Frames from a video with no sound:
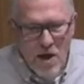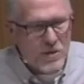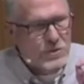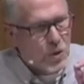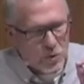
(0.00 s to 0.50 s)

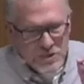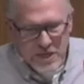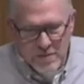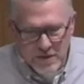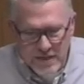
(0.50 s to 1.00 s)
told
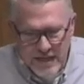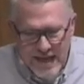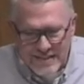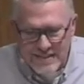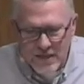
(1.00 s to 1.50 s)
Timothy,
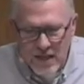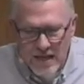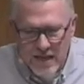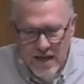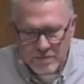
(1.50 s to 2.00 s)
until I
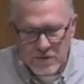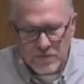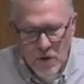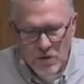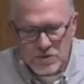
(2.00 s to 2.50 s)
come,
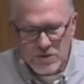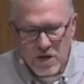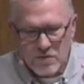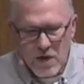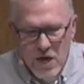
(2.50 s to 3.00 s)
devote
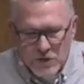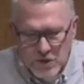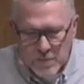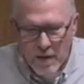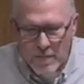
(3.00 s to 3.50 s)
yourself to
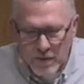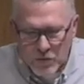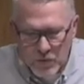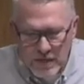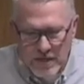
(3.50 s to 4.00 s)
the public
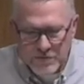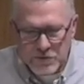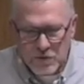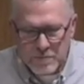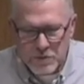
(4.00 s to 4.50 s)
reading of
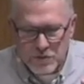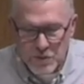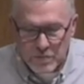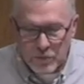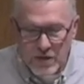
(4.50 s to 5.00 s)
Scripture,
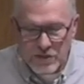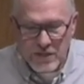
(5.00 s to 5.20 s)
to preaching